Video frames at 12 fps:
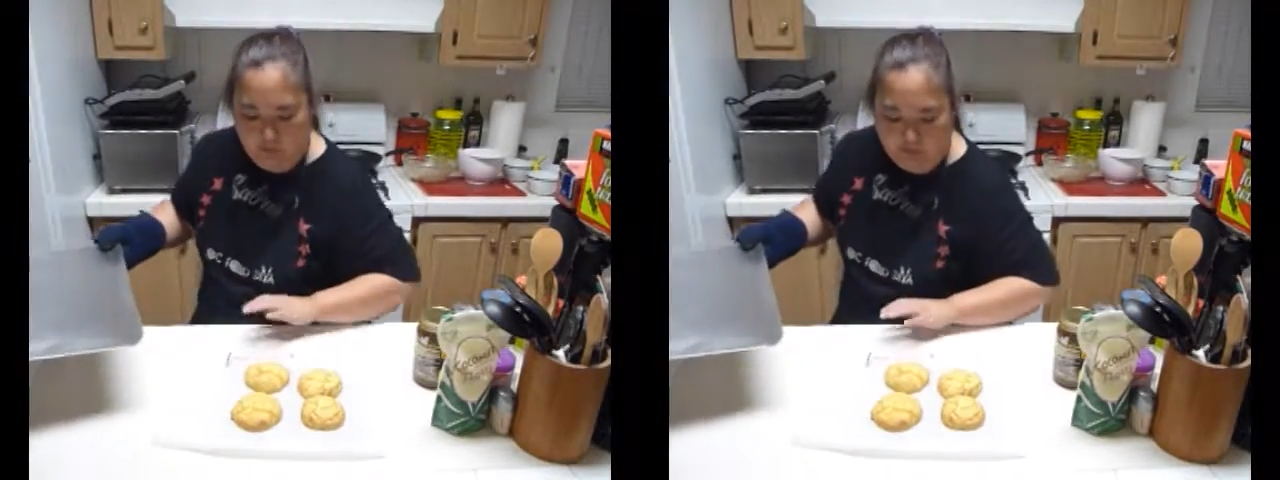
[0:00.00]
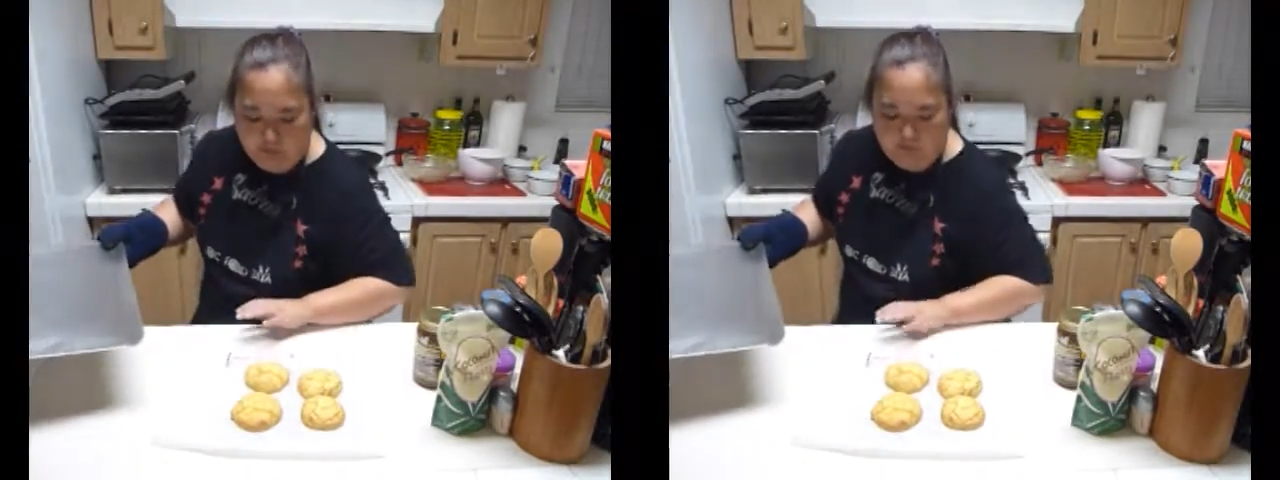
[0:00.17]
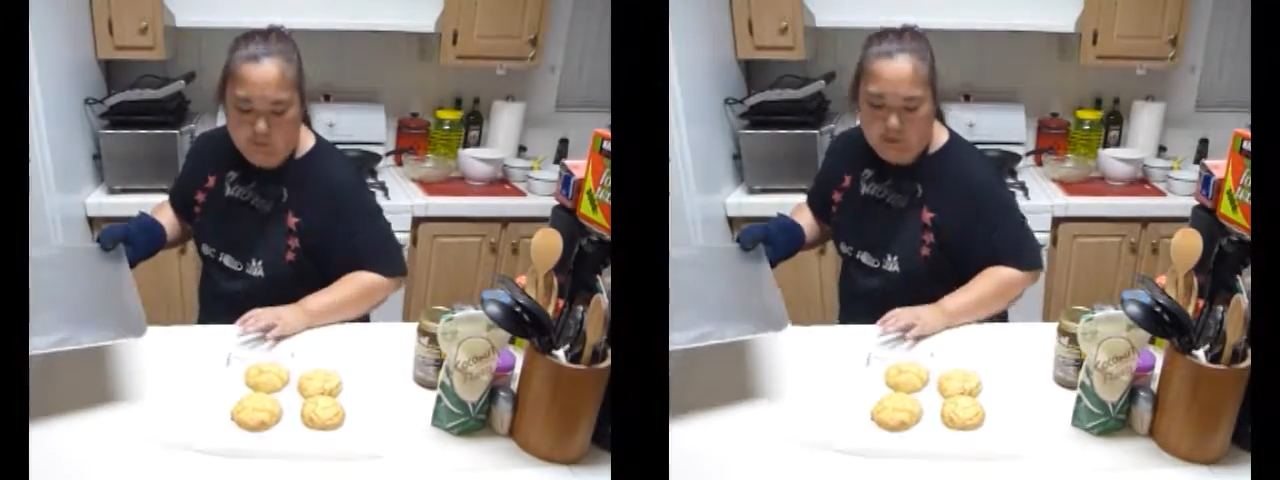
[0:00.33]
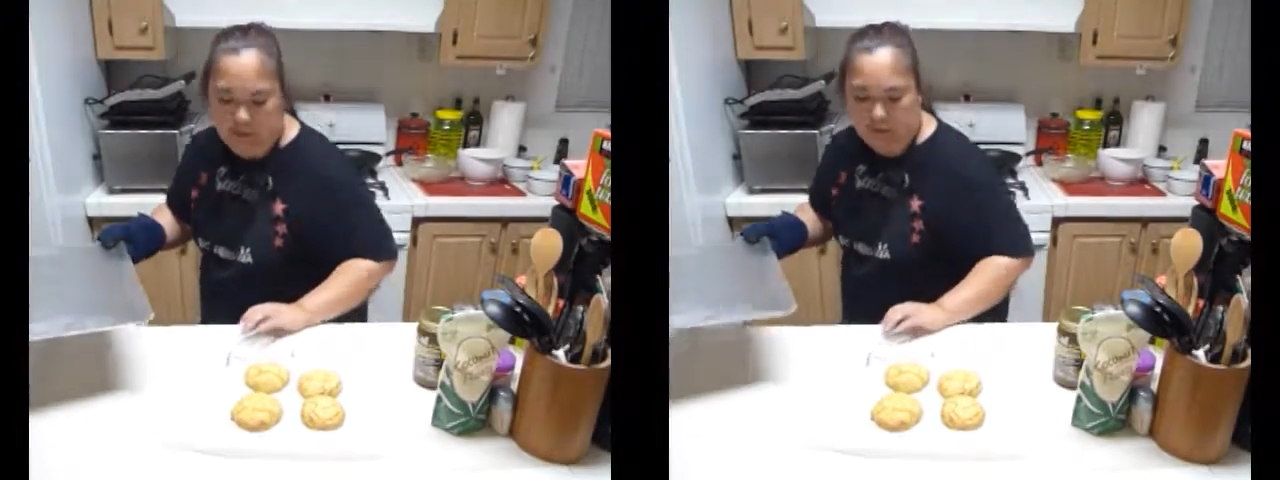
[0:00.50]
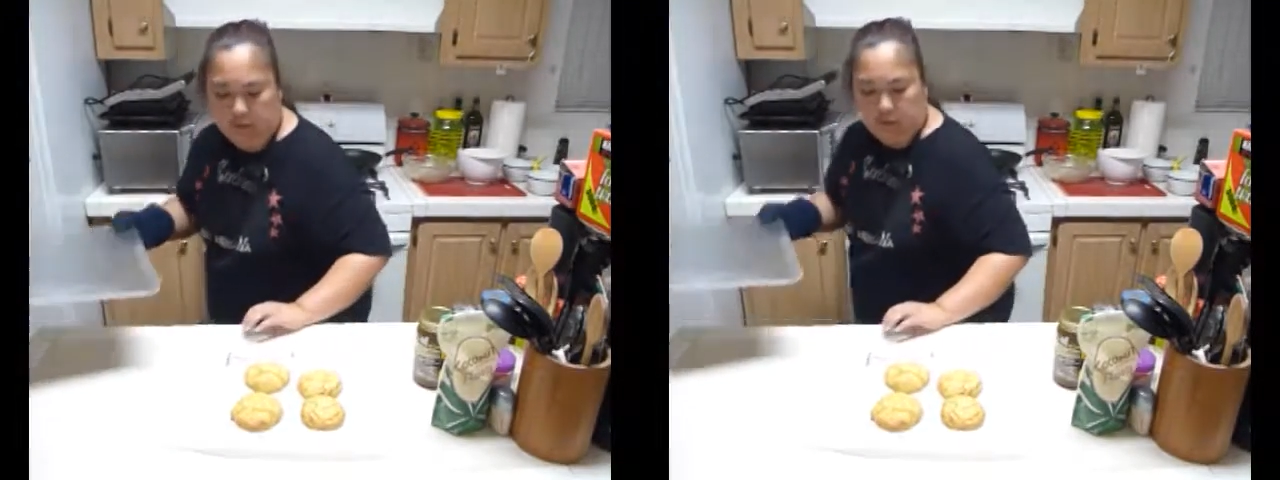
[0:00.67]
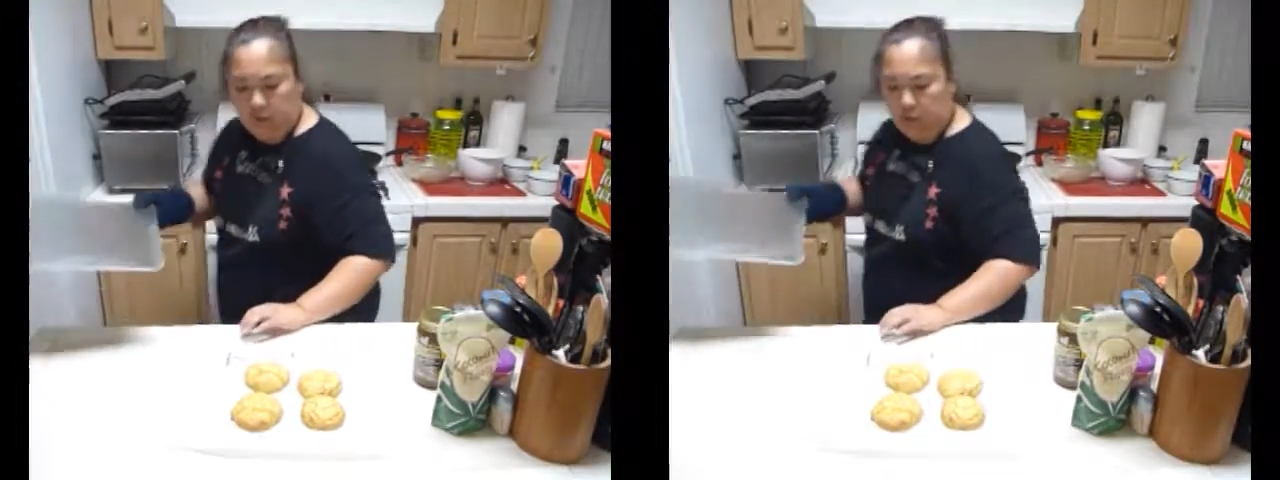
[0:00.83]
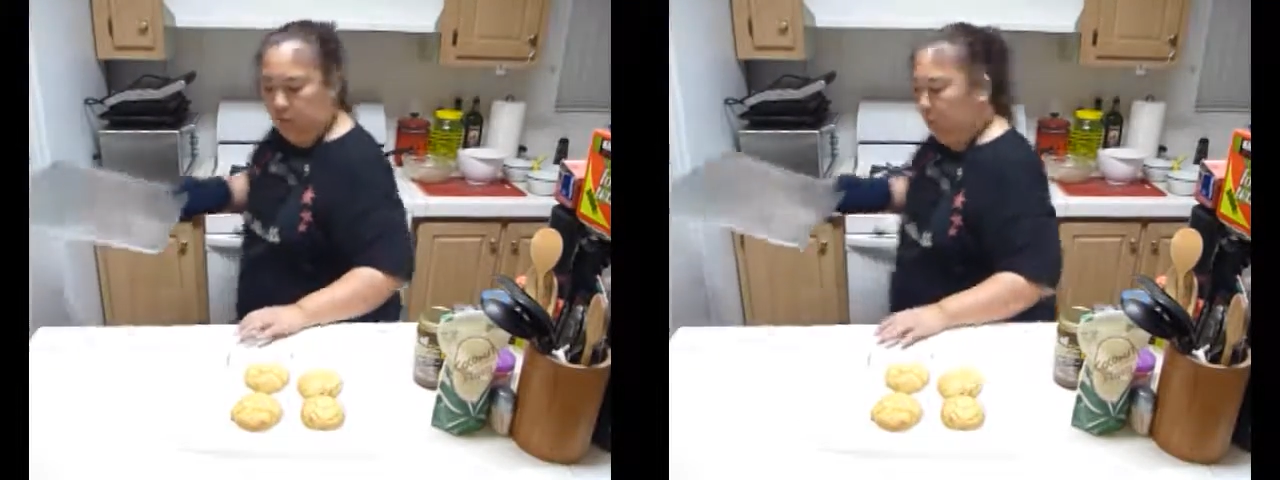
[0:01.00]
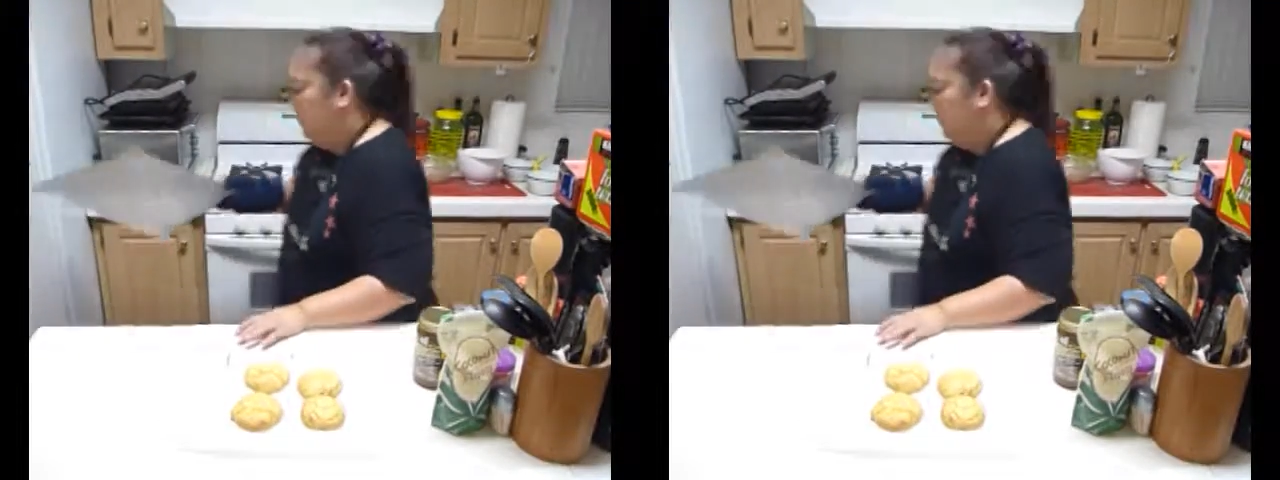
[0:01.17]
them on the rack to